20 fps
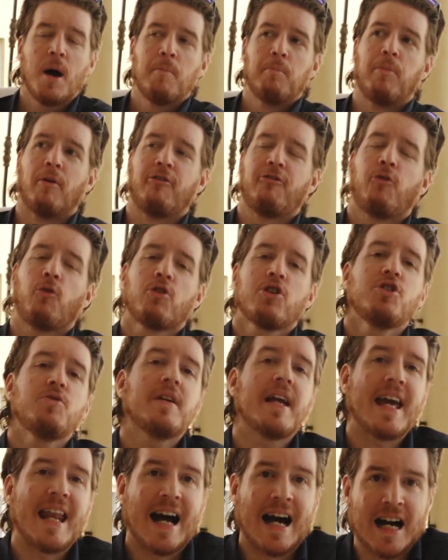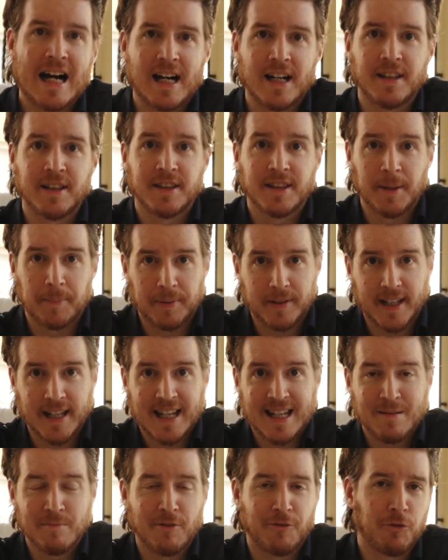Before you get on the
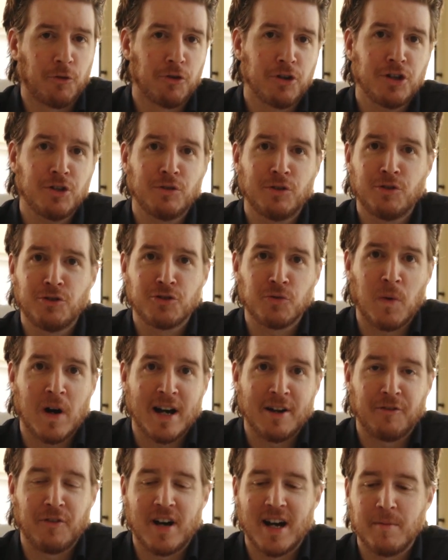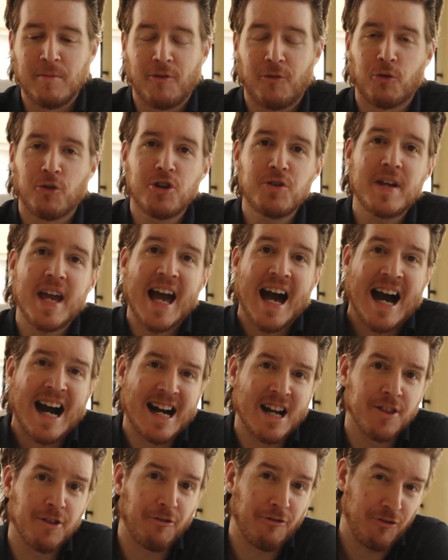plane, before you lose Wi-Fi, before you get
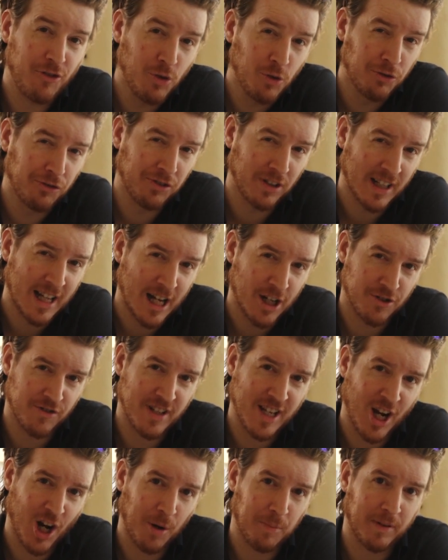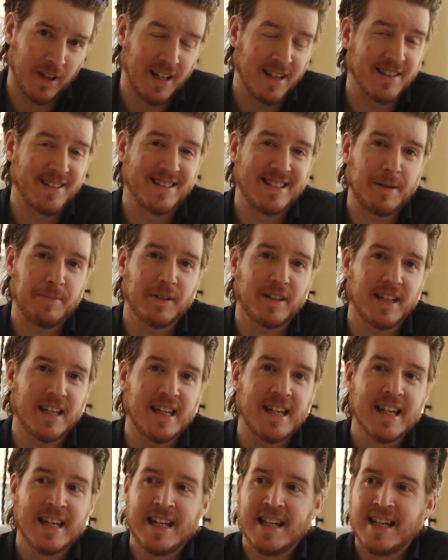onto the fuselage of the airplane, because typically